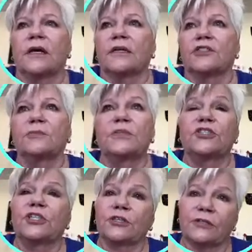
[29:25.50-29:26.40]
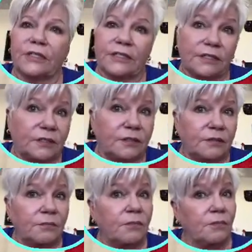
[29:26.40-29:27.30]
to be shared in
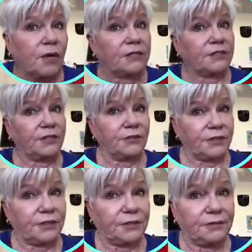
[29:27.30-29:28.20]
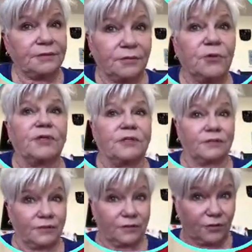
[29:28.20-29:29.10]
posterity with
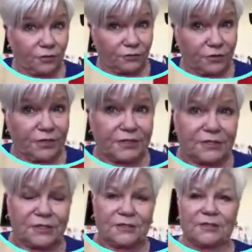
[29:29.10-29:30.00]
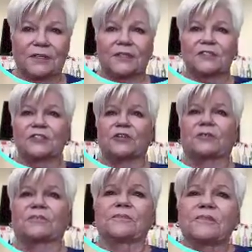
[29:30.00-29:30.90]
your friends. So
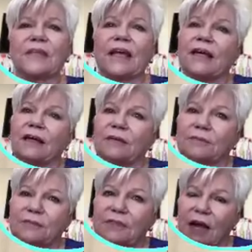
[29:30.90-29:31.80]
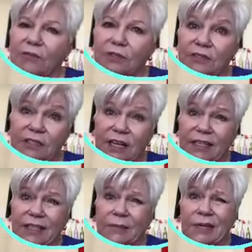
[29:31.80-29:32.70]
not
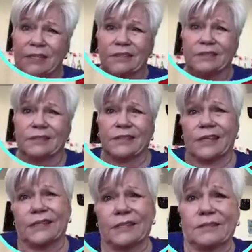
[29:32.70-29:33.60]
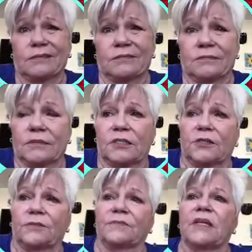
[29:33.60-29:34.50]
anybody looks at it. So